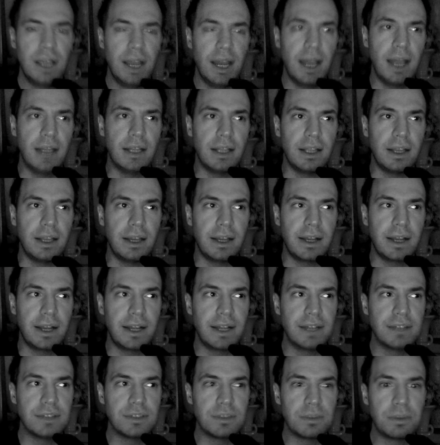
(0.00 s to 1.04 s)
And like, I
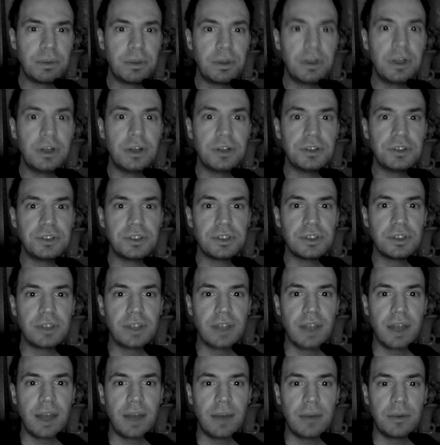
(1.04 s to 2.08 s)
guess the precursor to
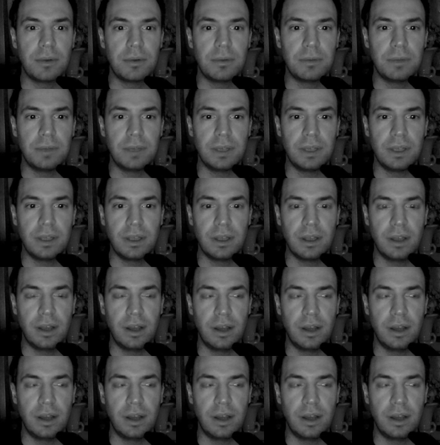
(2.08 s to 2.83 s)
that would be